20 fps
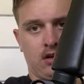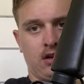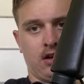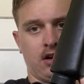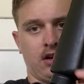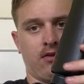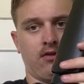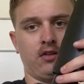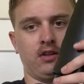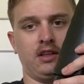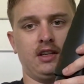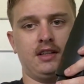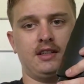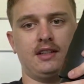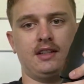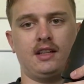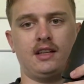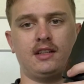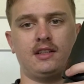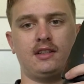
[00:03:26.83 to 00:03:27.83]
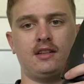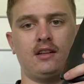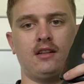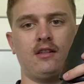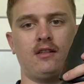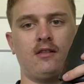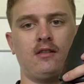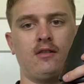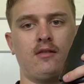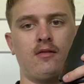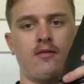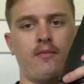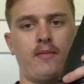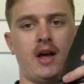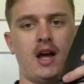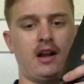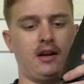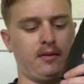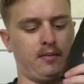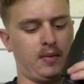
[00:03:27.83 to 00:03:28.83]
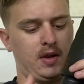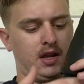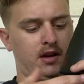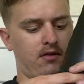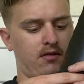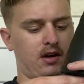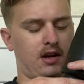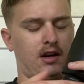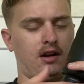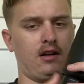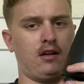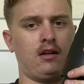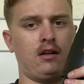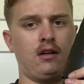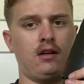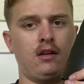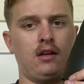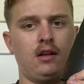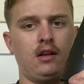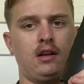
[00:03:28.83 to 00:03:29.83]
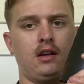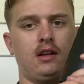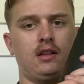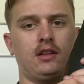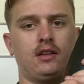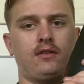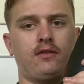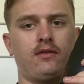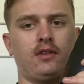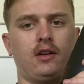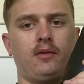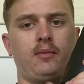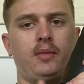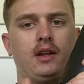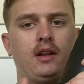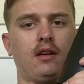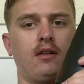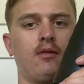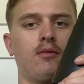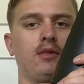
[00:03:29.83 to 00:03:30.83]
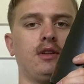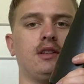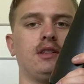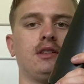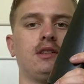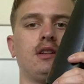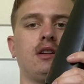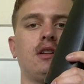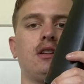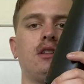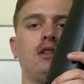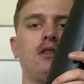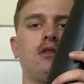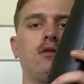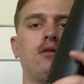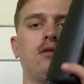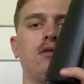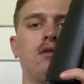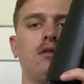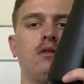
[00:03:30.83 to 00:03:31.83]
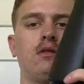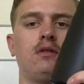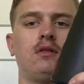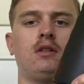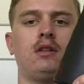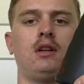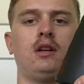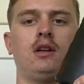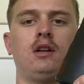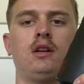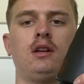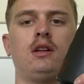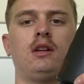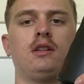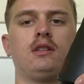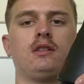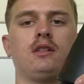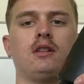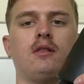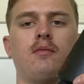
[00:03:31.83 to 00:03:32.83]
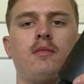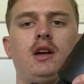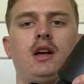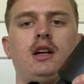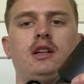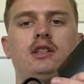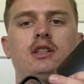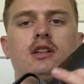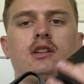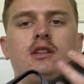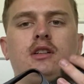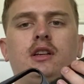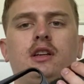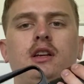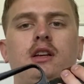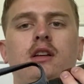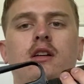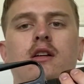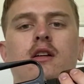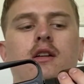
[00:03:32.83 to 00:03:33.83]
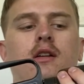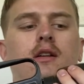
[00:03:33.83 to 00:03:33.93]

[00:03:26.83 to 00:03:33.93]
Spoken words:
Gonna release this back pin right here and this front pin. What this is gonna do, it's gonna magically